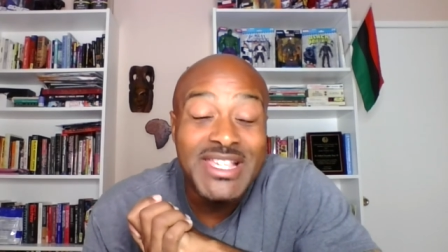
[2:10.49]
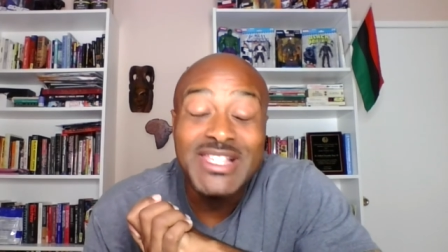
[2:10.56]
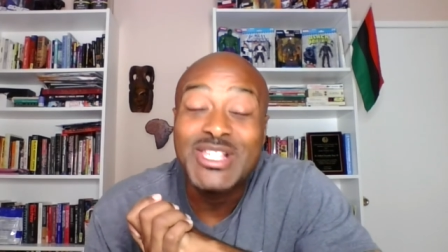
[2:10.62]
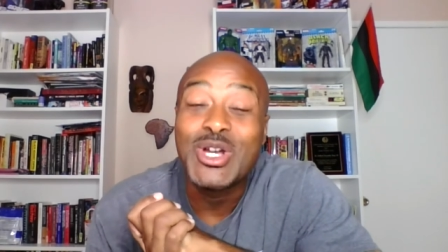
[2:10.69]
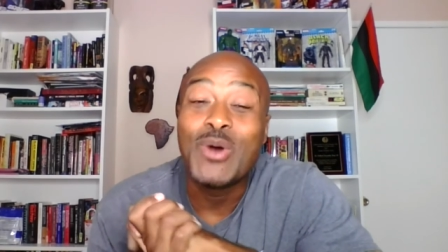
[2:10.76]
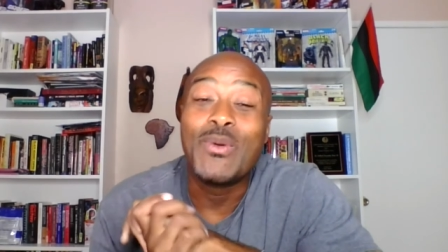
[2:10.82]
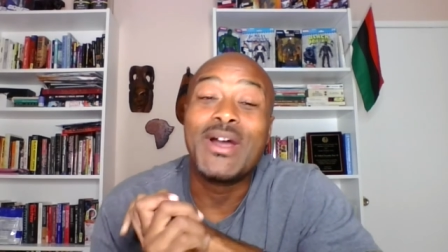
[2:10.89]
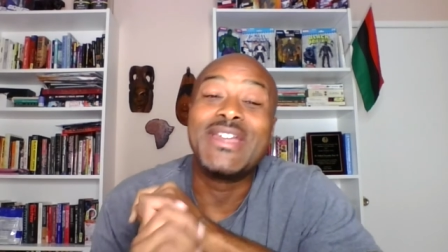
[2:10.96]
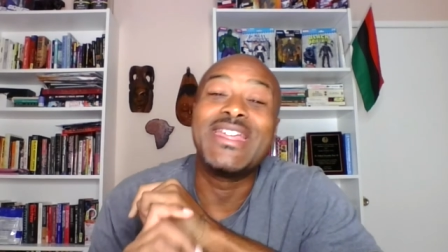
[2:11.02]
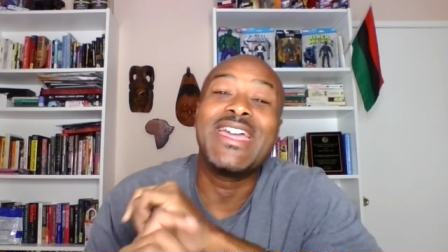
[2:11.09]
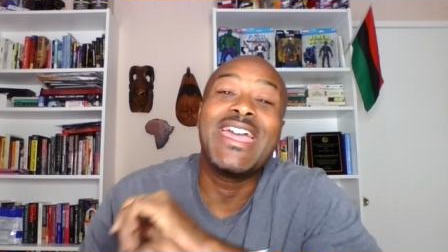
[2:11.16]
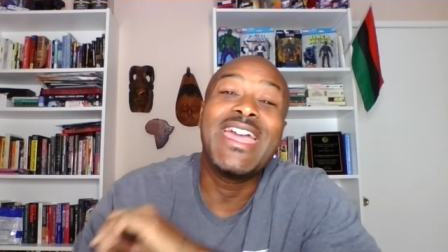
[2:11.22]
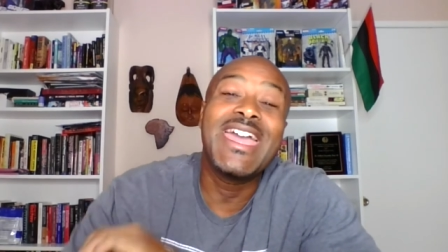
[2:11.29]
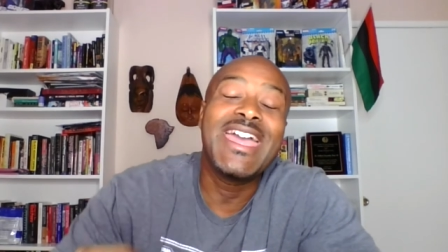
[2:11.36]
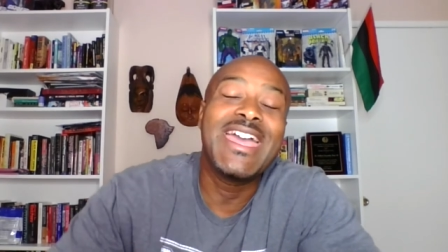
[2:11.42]
He's going
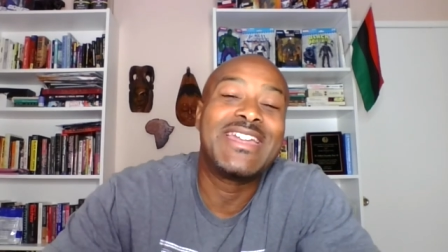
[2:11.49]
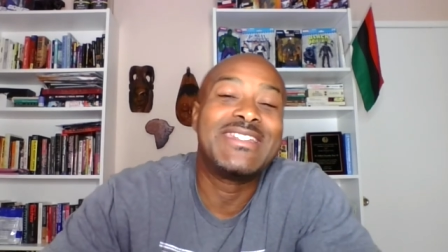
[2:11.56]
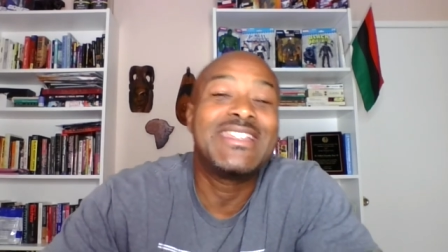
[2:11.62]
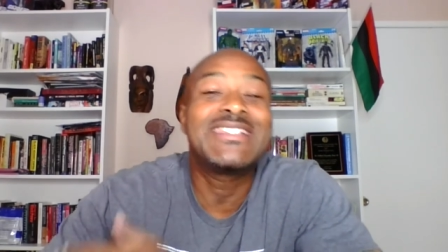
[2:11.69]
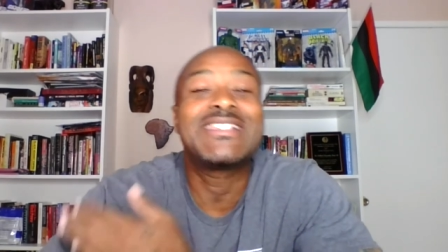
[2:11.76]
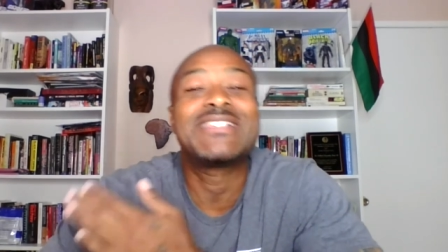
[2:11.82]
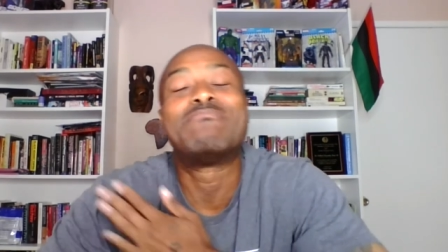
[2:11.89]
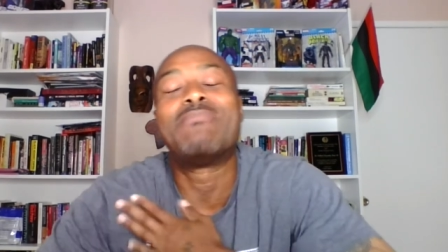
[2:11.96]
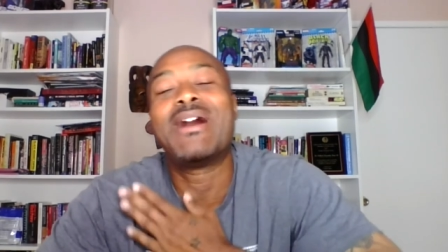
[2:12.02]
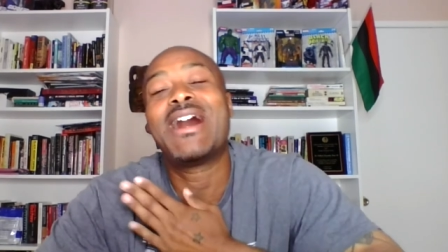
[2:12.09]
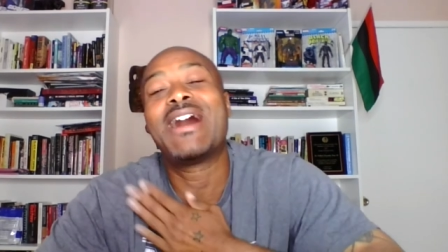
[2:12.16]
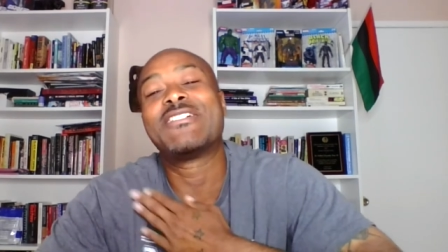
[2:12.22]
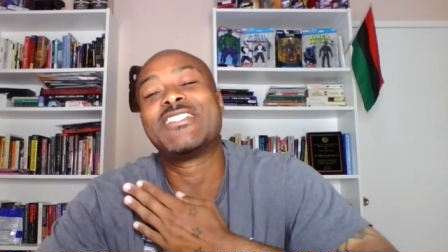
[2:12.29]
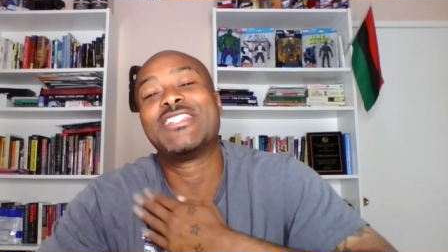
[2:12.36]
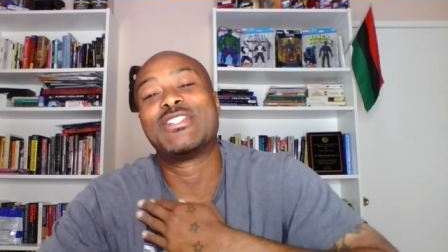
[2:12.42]
in. This is
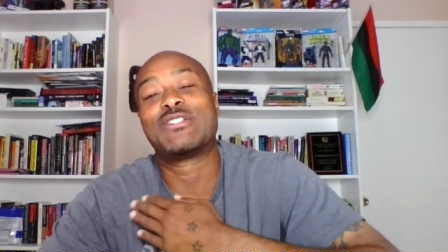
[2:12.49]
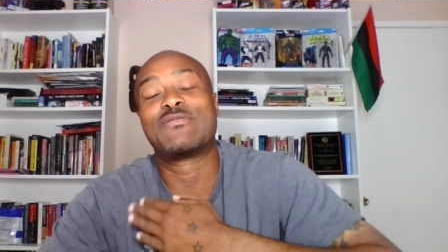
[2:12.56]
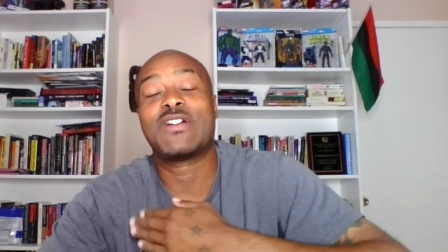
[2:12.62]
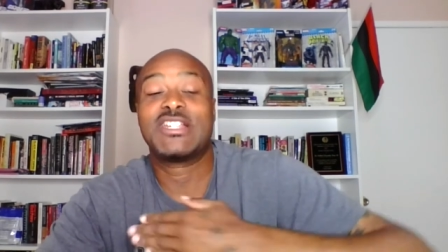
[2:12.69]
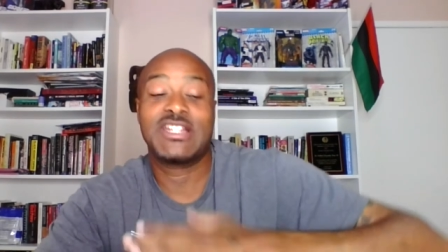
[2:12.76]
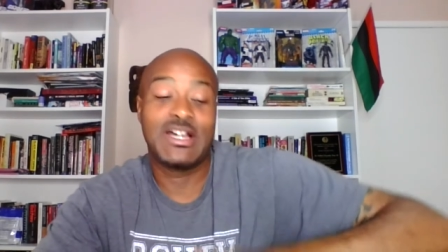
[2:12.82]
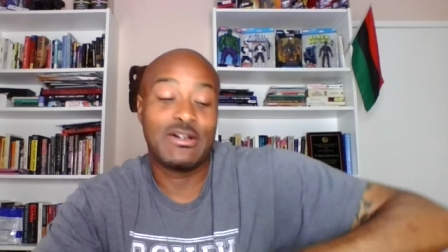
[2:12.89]
my generation.